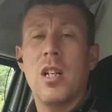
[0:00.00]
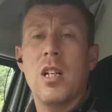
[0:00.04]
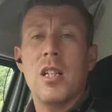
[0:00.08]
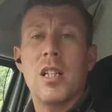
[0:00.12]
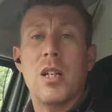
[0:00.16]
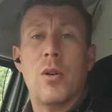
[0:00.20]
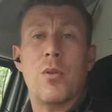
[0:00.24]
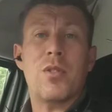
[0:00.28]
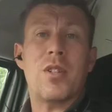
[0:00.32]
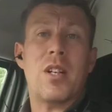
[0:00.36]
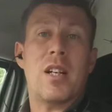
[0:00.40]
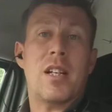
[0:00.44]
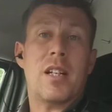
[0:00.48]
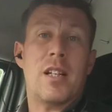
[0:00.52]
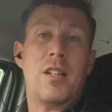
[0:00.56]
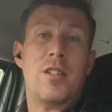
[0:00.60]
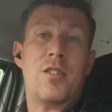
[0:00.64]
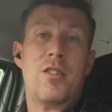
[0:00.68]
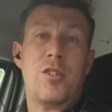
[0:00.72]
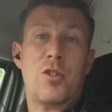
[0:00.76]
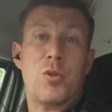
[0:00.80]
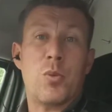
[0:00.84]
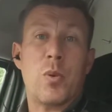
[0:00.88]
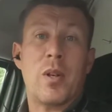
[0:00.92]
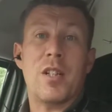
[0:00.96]
that would take it
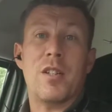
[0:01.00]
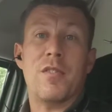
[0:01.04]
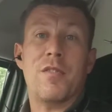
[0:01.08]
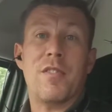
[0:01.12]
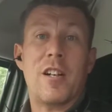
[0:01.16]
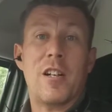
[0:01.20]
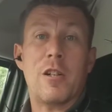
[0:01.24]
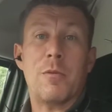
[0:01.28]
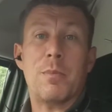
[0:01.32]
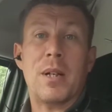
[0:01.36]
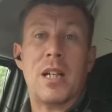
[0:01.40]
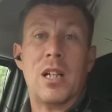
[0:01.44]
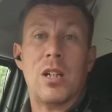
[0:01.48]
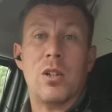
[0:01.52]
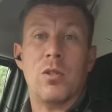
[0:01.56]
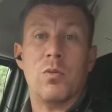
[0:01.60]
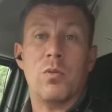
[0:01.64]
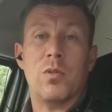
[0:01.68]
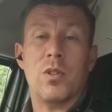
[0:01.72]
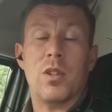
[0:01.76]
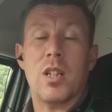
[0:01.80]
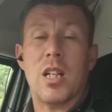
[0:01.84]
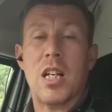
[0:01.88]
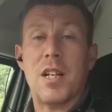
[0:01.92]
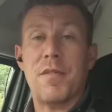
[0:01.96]
to
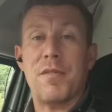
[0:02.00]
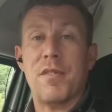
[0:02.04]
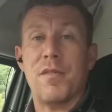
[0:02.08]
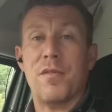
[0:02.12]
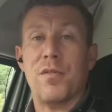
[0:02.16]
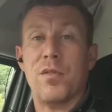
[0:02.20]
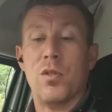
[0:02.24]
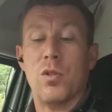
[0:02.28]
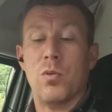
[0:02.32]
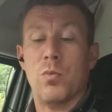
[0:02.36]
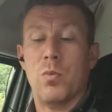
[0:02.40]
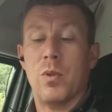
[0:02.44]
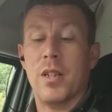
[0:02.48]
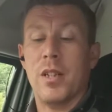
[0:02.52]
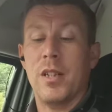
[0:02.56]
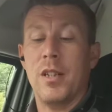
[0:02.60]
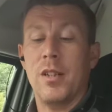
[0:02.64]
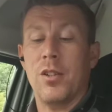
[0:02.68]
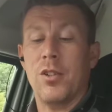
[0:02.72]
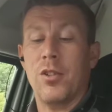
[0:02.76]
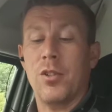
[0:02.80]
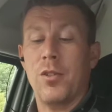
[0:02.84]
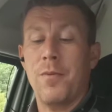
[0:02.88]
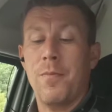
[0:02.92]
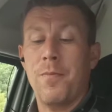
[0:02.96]
£25 every 4
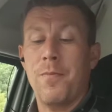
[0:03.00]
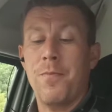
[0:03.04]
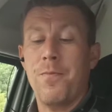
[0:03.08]
weeks.